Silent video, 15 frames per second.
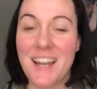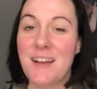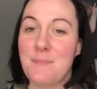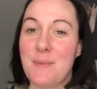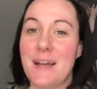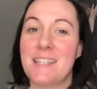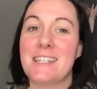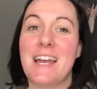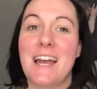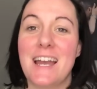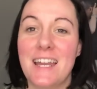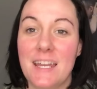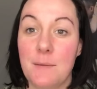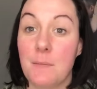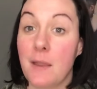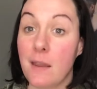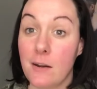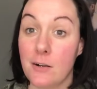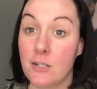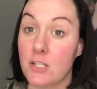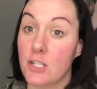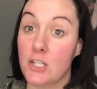but I am here
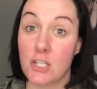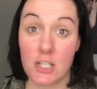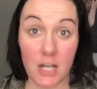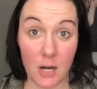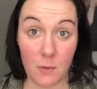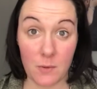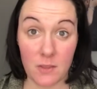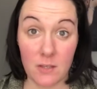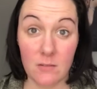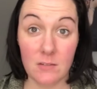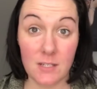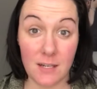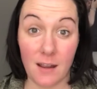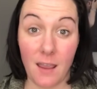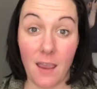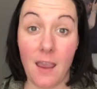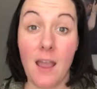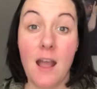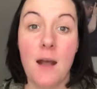to share with you today